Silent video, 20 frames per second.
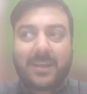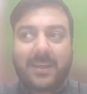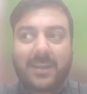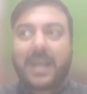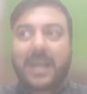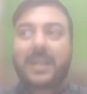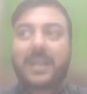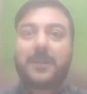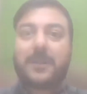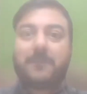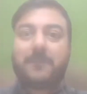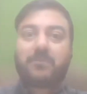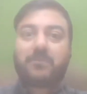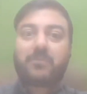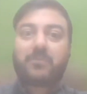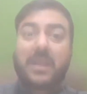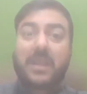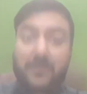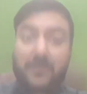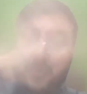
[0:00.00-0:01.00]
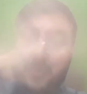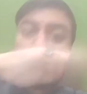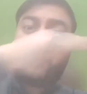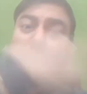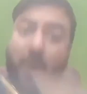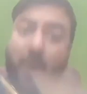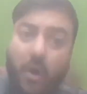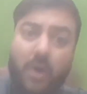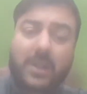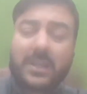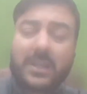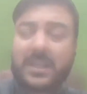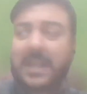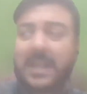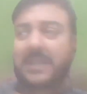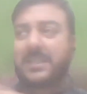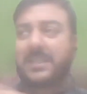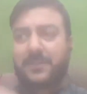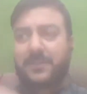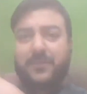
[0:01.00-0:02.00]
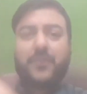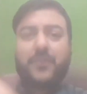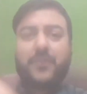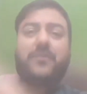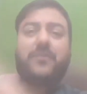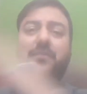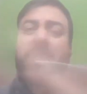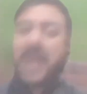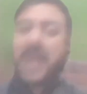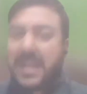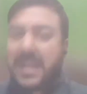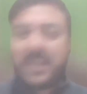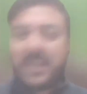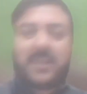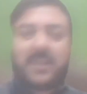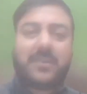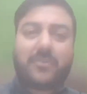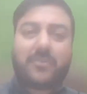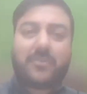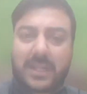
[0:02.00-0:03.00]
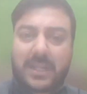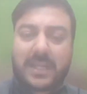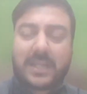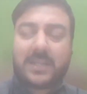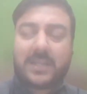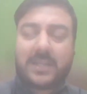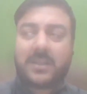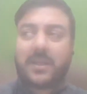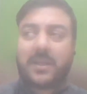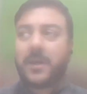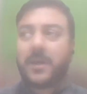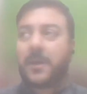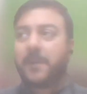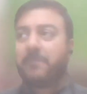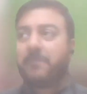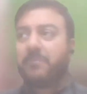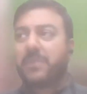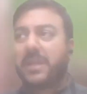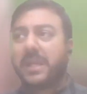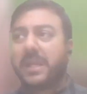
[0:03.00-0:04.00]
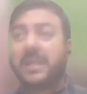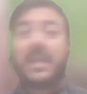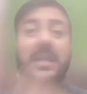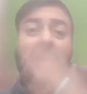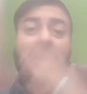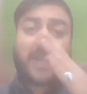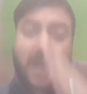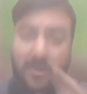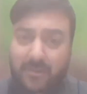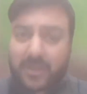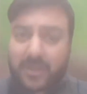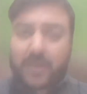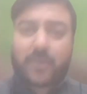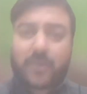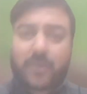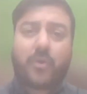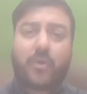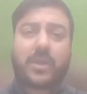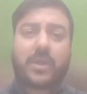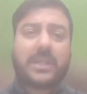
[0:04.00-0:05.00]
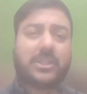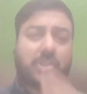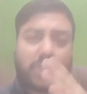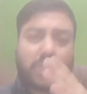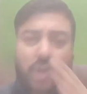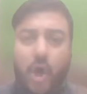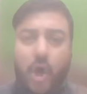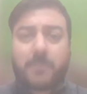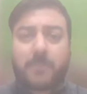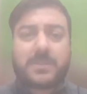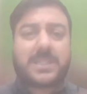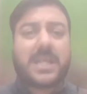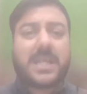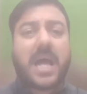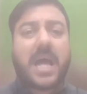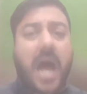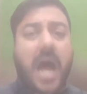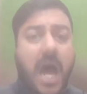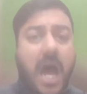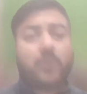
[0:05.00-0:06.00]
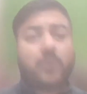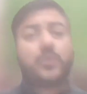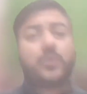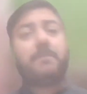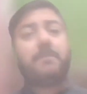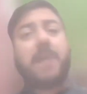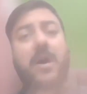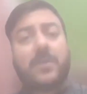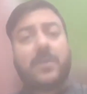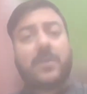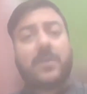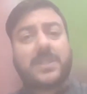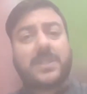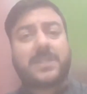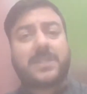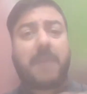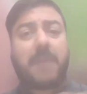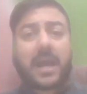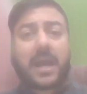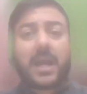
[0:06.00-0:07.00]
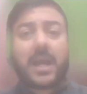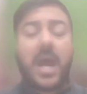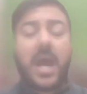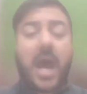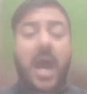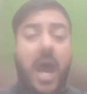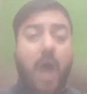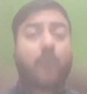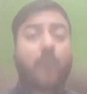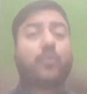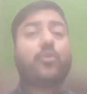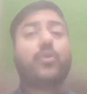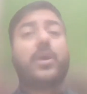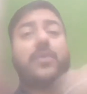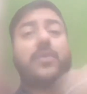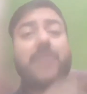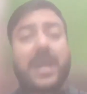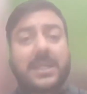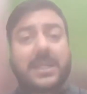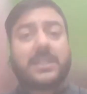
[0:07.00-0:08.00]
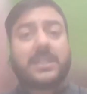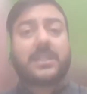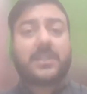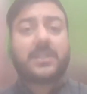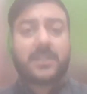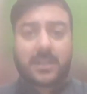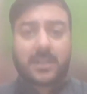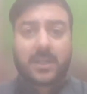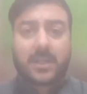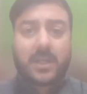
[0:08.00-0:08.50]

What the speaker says: that if you fall, like if you fail in career or in jobs, how to bounce back, how to correct it.